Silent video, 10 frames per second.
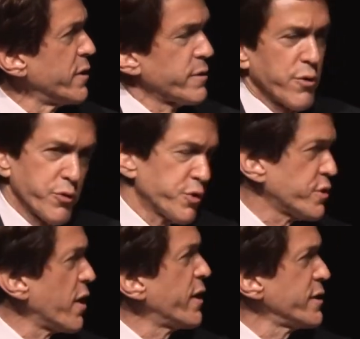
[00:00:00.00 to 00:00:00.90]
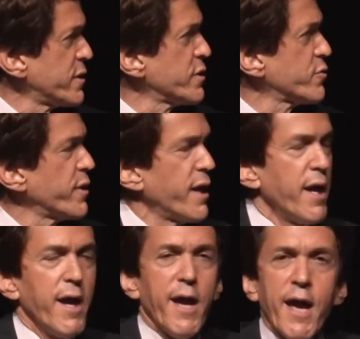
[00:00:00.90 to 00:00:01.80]
social studies, history.
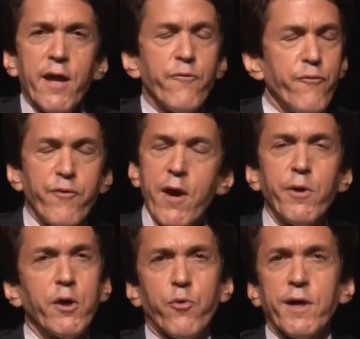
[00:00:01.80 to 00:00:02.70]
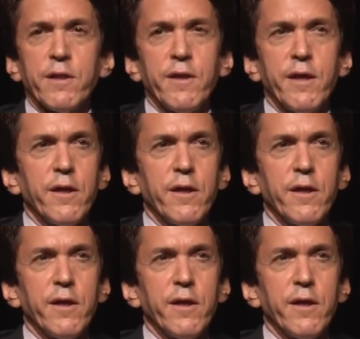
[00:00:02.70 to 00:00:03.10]
And very quickly,